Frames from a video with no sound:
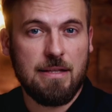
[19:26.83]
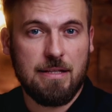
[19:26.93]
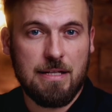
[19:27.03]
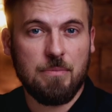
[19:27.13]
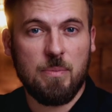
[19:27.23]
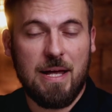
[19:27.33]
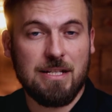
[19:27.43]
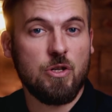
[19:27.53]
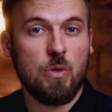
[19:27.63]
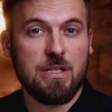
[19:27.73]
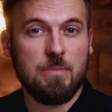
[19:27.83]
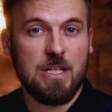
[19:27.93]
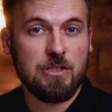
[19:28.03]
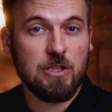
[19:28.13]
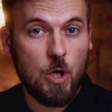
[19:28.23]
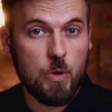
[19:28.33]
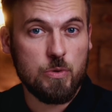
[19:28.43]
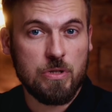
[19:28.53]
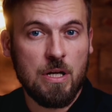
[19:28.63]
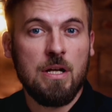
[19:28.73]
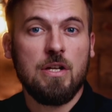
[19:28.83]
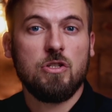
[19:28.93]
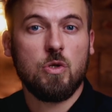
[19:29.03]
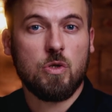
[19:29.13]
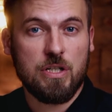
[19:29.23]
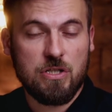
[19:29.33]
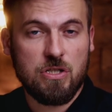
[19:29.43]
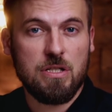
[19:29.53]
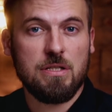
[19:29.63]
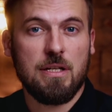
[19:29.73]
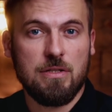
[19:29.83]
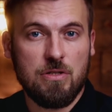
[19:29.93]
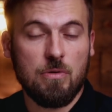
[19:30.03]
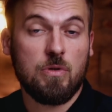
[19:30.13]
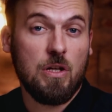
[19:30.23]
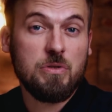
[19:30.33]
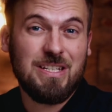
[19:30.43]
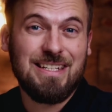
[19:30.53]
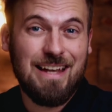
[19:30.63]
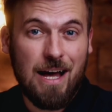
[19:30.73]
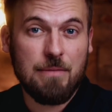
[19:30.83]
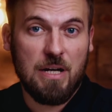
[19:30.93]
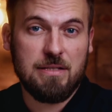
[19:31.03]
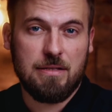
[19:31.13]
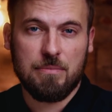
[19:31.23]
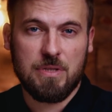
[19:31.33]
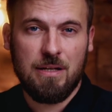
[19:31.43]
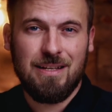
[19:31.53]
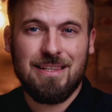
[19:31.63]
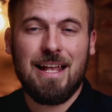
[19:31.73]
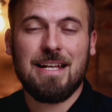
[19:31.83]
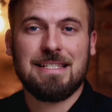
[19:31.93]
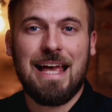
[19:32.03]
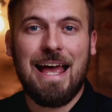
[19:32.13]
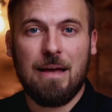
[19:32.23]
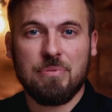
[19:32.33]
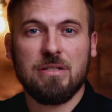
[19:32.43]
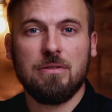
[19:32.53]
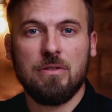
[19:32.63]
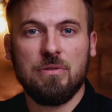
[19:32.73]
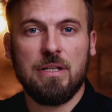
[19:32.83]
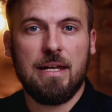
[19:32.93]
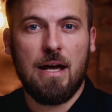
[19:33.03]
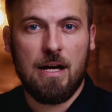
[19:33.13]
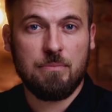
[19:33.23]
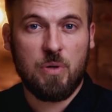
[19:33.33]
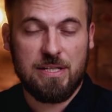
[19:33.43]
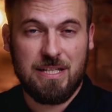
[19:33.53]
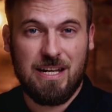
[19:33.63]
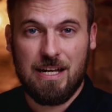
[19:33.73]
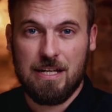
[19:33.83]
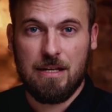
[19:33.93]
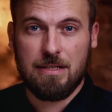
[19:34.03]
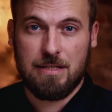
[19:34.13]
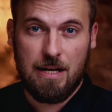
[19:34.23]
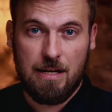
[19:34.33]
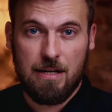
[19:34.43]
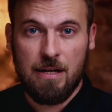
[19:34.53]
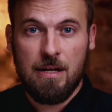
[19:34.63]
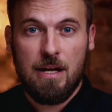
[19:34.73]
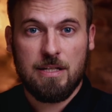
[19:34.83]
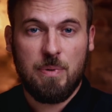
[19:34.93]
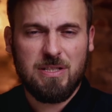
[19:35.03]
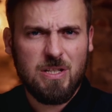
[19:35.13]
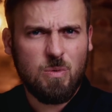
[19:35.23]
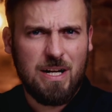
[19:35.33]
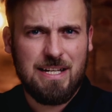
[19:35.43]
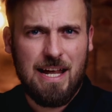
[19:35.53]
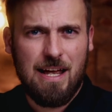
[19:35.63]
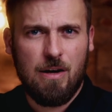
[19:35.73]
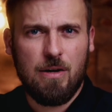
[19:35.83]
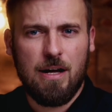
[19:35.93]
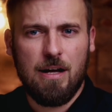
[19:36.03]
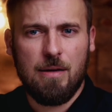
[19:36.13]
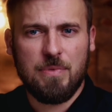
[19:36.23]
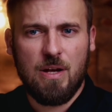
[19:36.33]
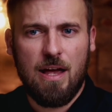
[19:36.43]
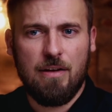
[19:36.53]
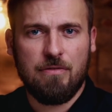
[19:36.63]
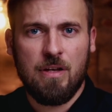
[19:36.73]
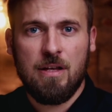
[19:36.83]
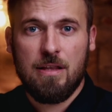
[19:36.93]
that the Temple Mount is going to be closed to Christians and Jews, closed to non-Muslims. Right. That is absolutely unprecedented, especially right now. Um, you have